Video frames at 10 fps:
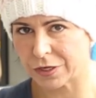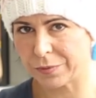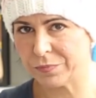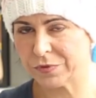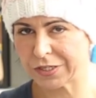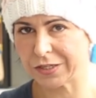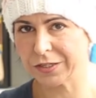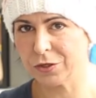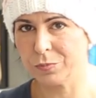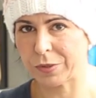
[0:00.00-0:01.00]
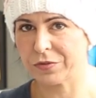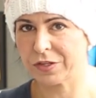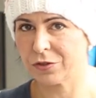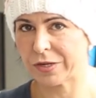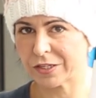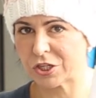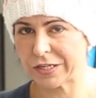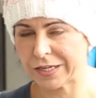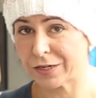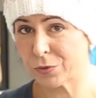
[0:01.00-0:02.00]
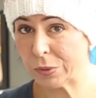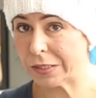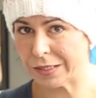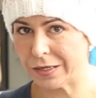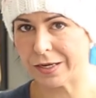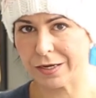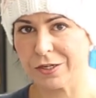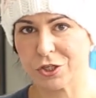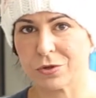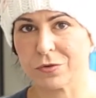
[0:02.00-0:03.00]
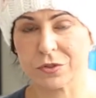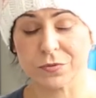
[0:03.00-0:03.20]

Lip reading: I'm telling you about that you actually can read in English or